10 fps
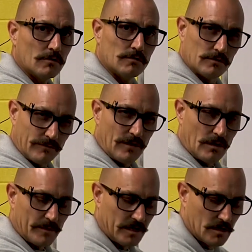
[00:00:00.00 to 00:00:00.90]
You follow
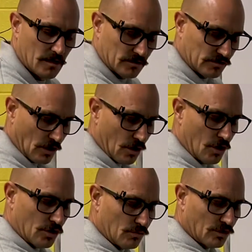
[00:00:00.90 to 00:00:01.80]
me? So
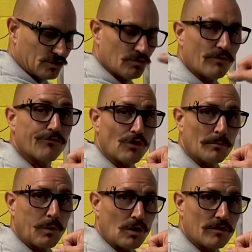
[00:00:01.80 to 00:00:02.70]
you want to do the front
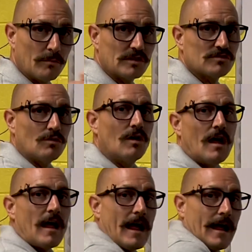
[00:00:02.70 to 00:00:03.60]
part of the muscle
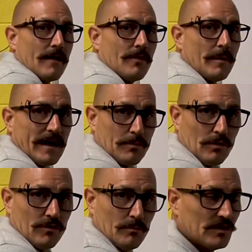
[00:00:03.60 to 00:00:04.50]
and the back part
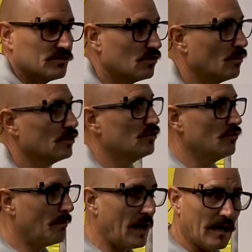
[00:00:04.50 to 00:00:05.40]
of the muscle. You want to do the
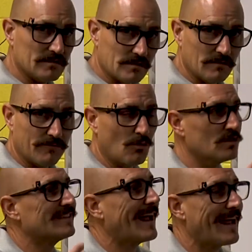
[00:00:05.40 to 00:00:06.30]
positive
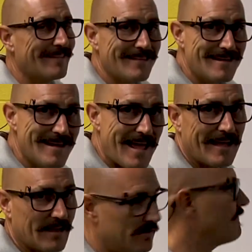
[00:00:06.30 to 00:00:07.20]
force and the
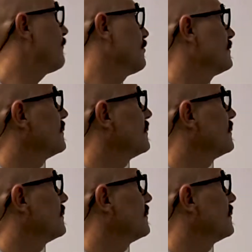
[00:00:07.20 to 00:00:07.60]
negative force.